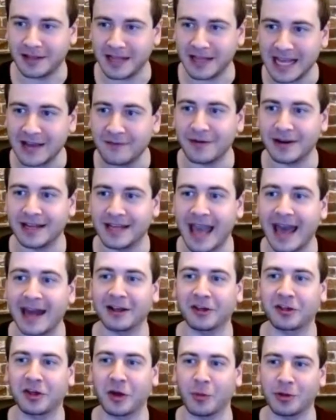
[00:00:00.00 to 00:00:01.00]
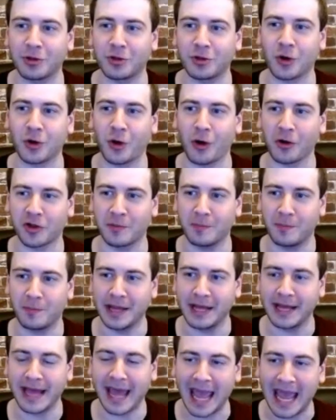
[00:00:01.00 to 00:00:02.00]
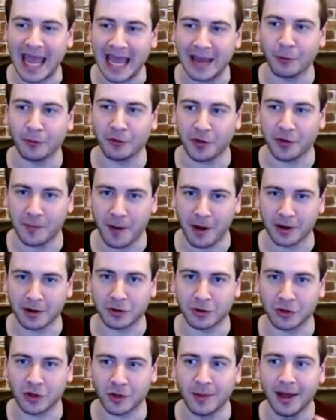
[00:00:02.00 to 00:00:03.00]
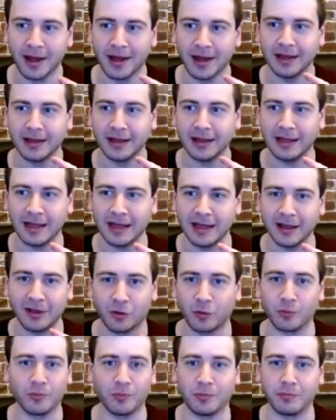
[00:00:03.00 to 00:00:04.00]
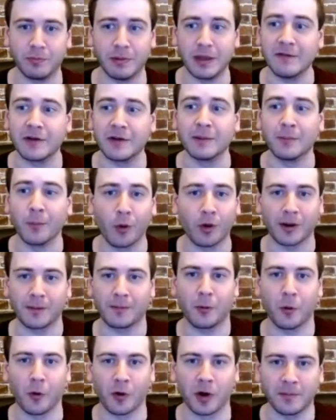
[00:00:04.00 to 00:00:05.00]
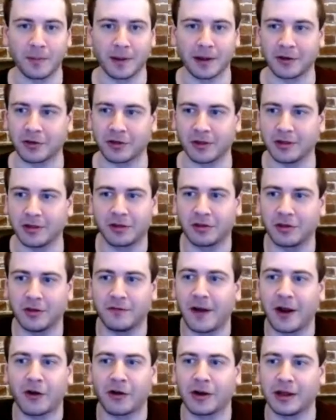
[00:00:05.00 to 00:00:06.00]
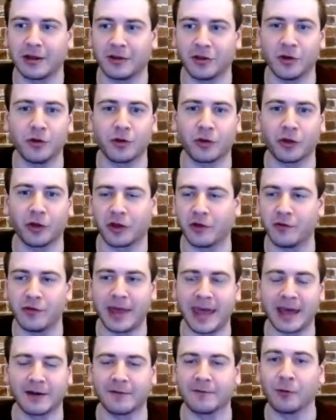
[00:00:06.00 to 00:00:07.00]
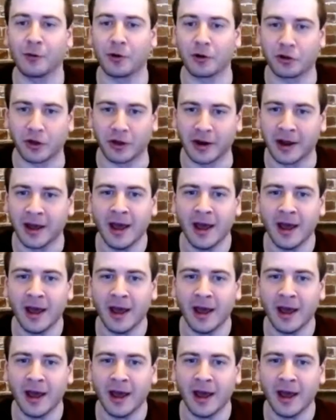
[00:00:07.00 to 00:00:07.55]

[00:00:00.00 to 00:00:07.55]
even getting someone charged and being able to punish them is even more important, because the severity is useless if you can't enforce it.